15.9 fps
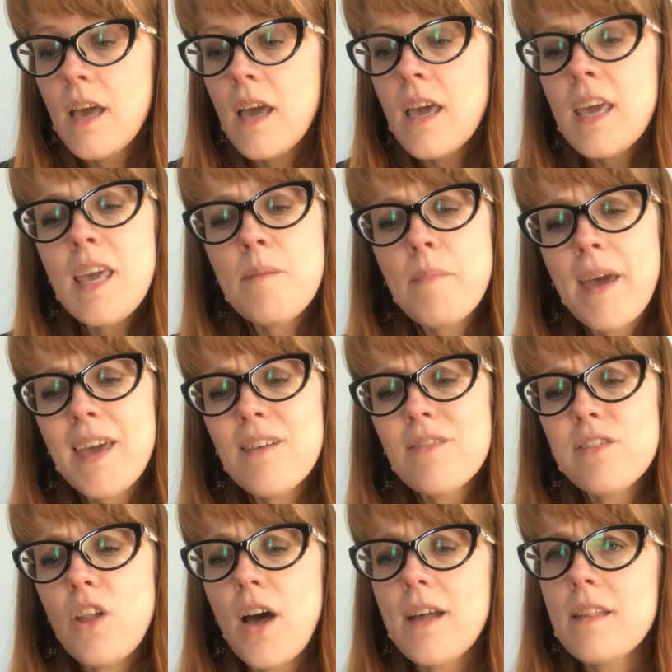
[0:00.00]
He may have
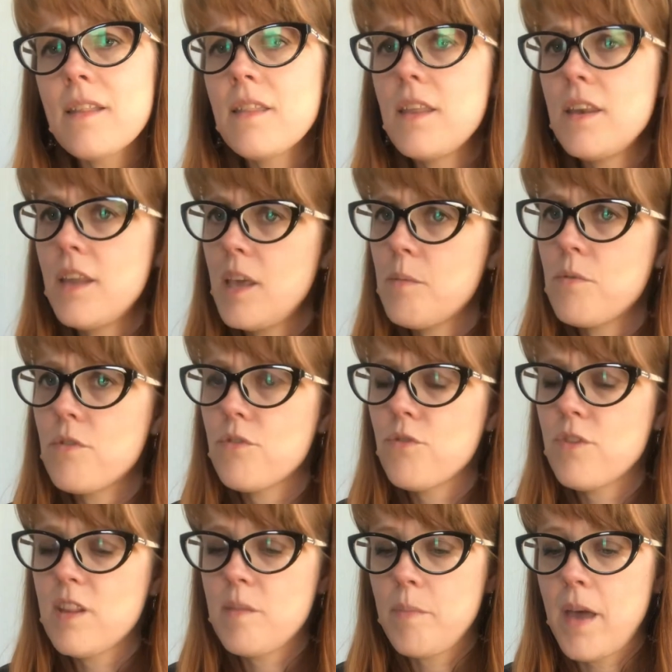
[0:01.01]
lost the neighbor's
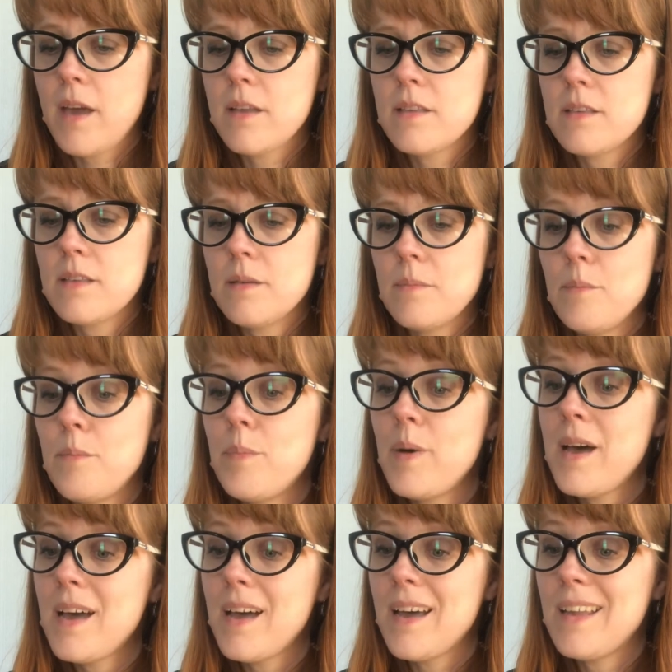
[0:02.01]
respect,
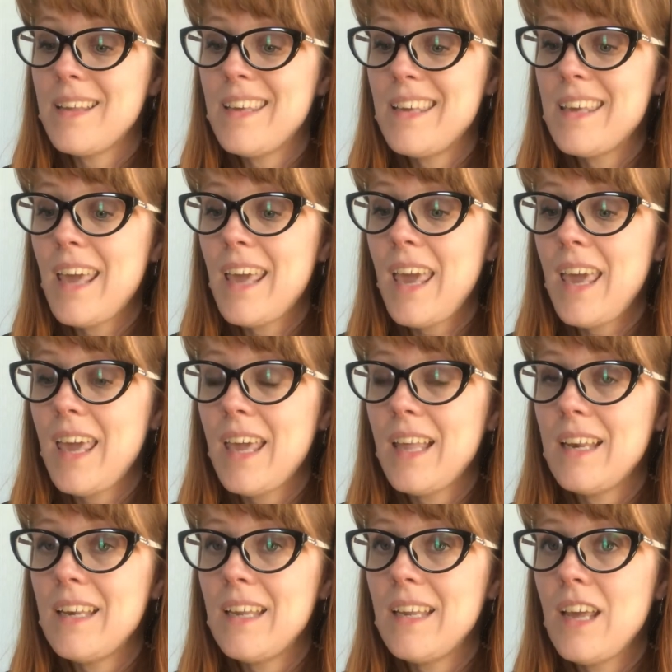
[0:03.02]
but he
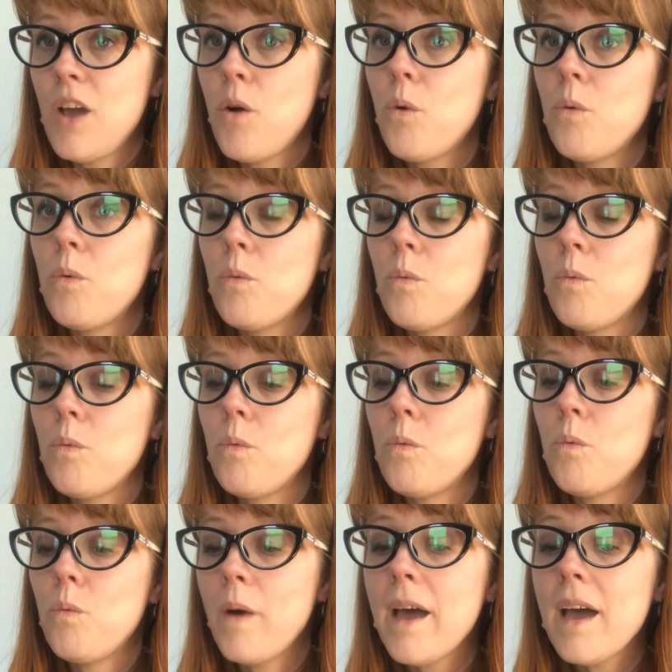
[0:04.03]
gained,
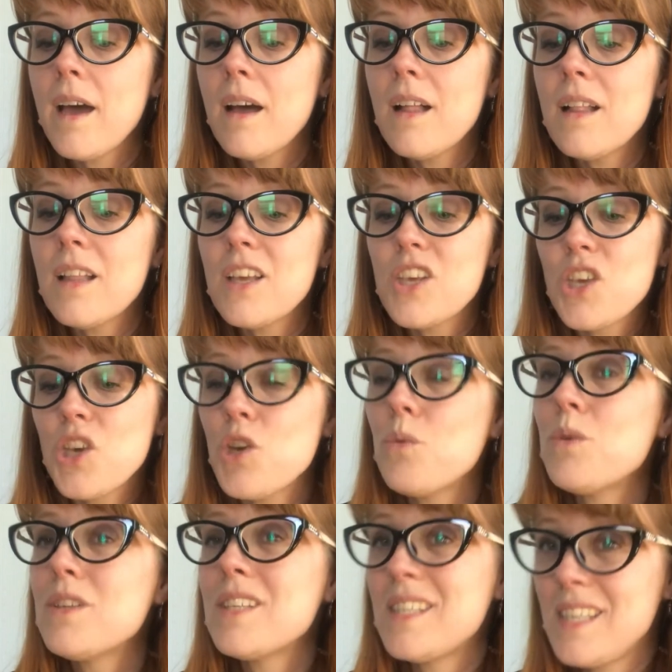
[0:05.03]
well, you
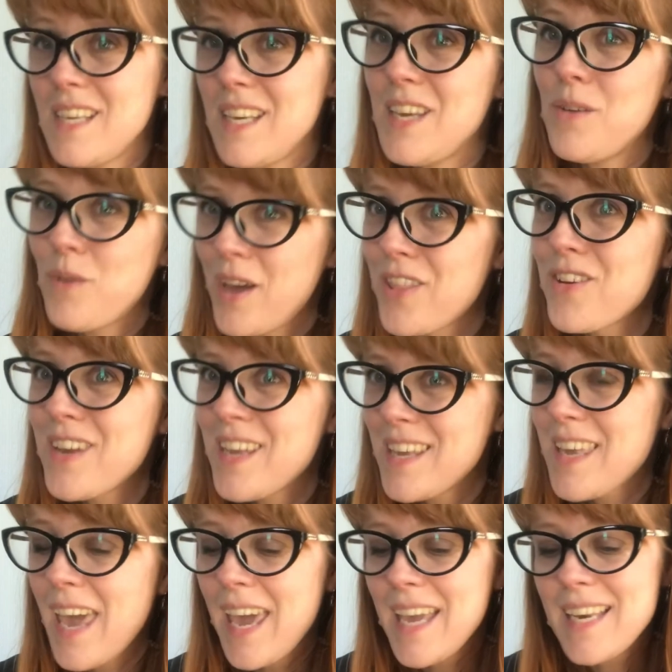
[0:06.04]
will see whether he
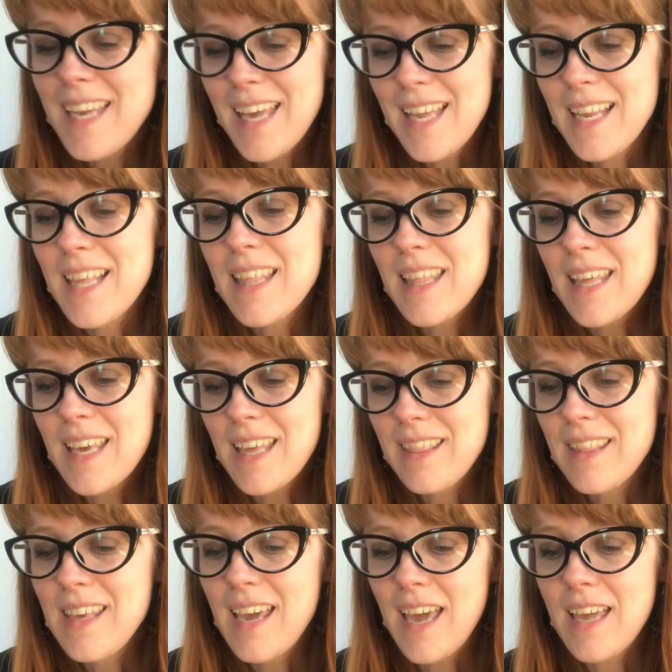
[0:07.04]
gained anything in
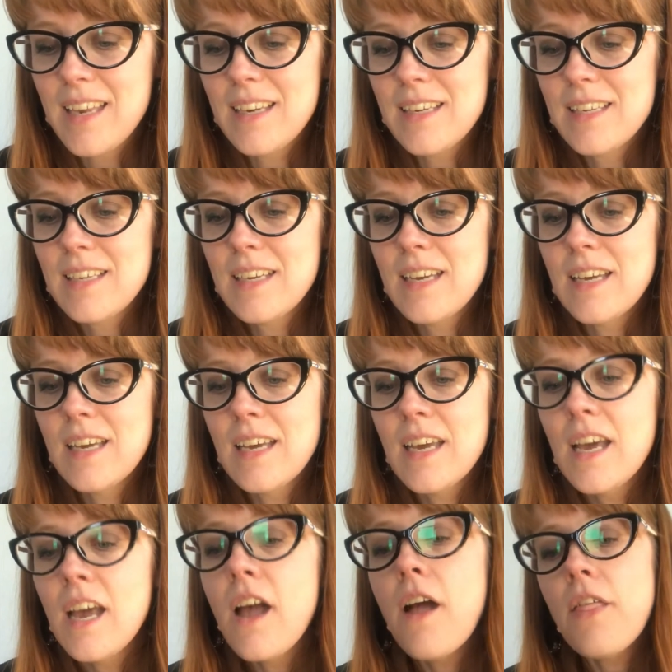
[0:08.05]
the end.
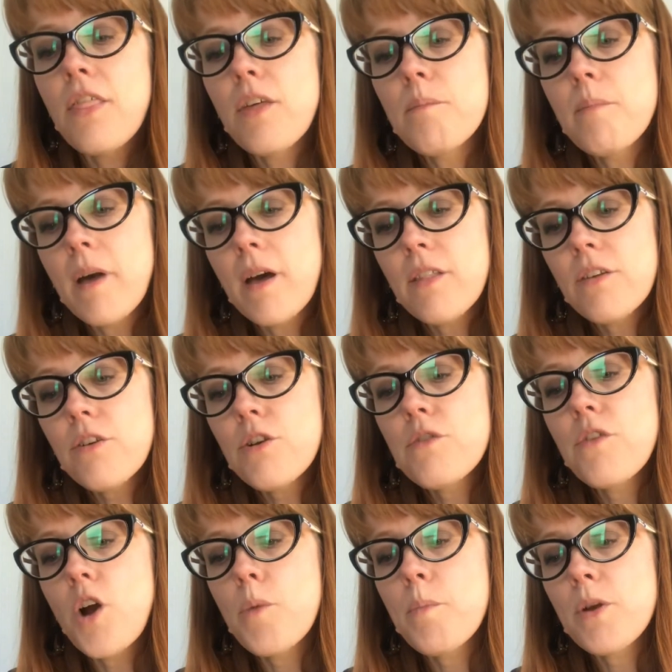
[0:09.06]
The mother of
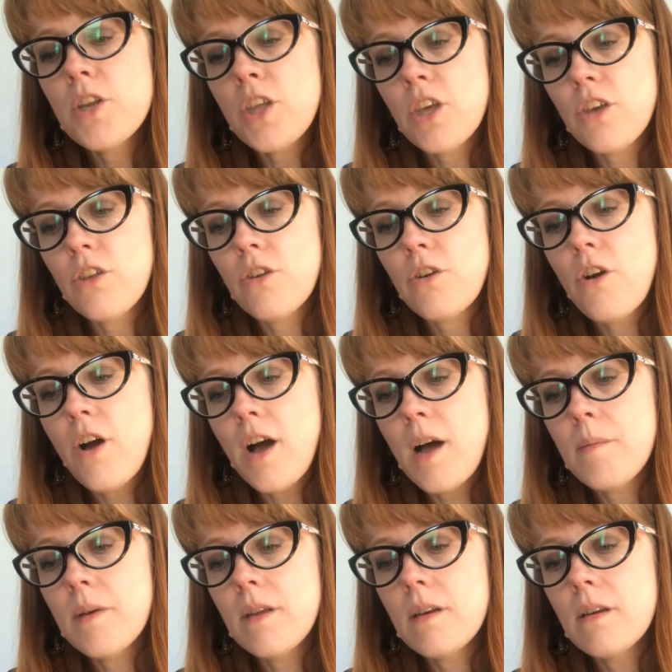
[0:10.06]
our particular
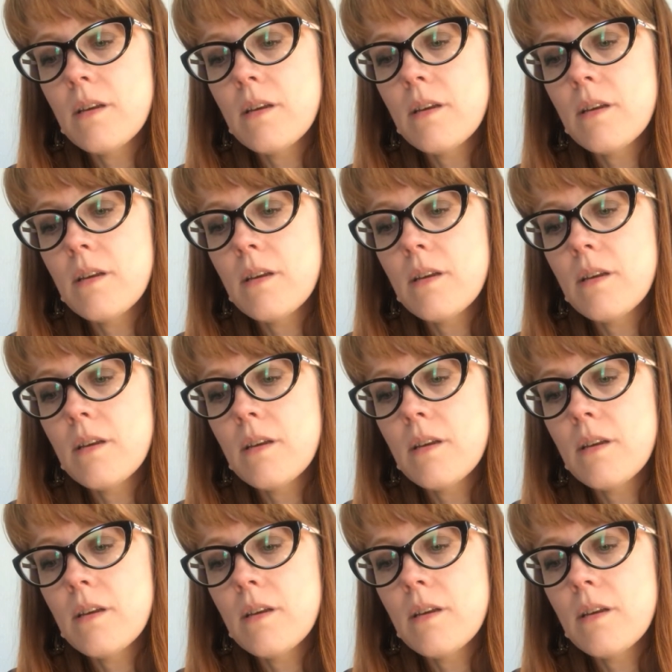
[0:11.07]
hobbit.